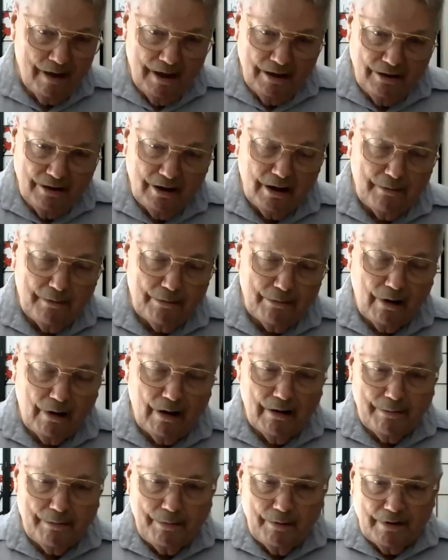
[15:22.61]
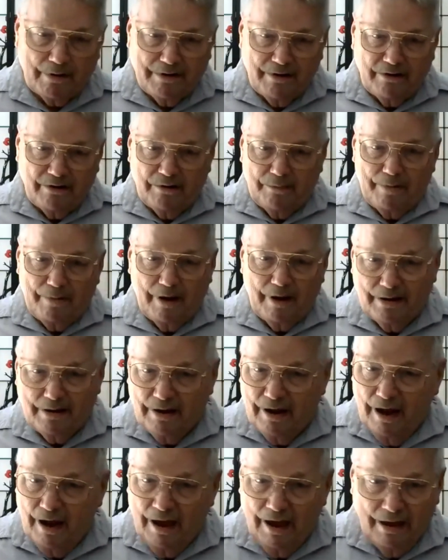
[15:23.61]
You can participate
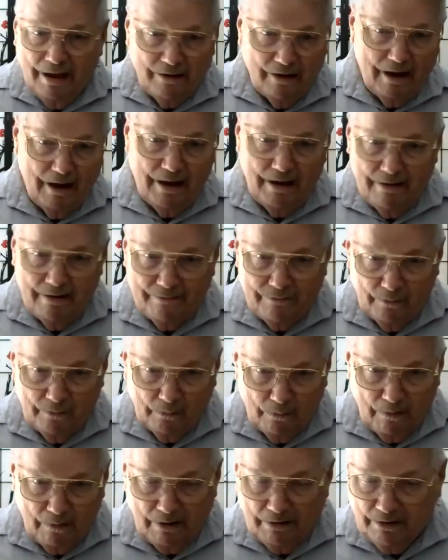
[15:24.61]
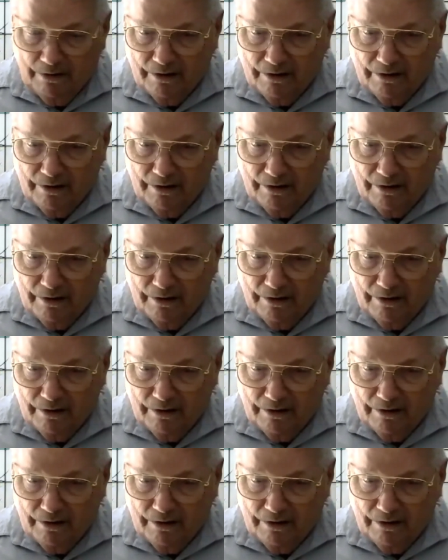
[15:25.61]
if you want,